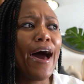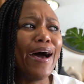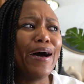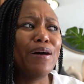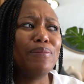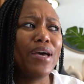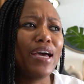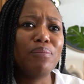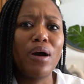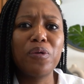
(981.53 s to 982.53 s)

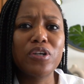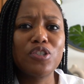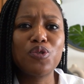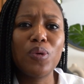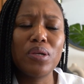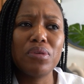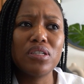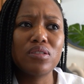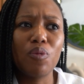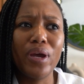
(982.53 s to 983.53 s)
And my work is 20
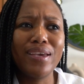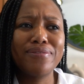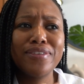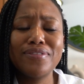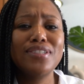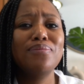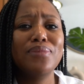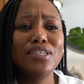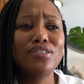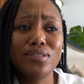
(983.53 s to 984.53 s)
minutes away, 15
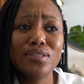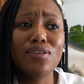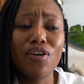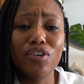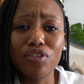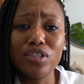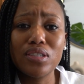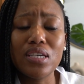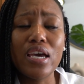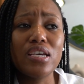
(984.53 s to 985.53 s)
minutes on a
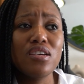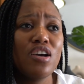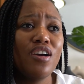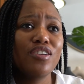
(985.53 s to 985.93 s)
good day.